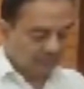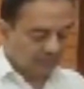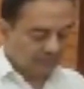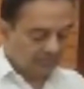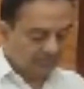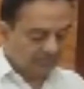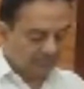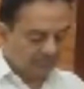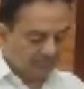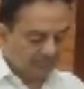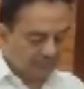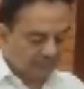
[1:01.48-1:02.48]

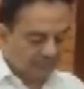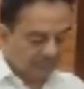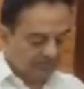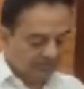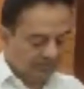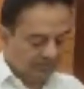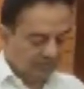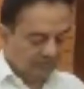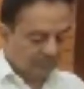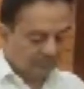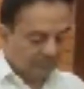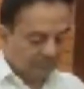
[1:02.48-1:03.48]

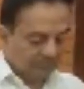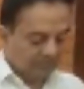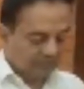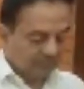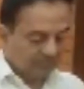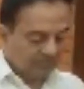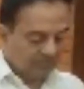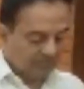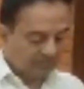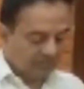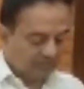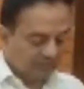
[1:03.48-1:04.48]

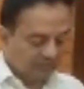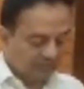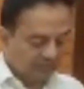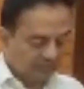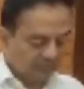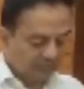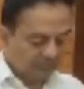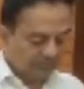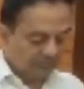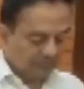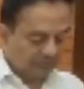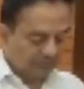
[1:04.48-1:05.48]

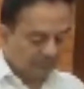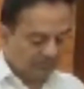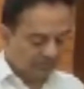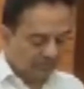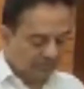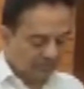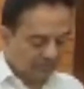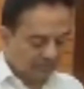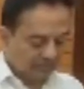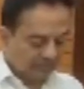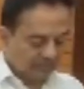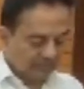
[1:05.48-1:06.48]

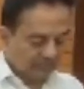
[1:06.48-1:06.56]
(not speaking)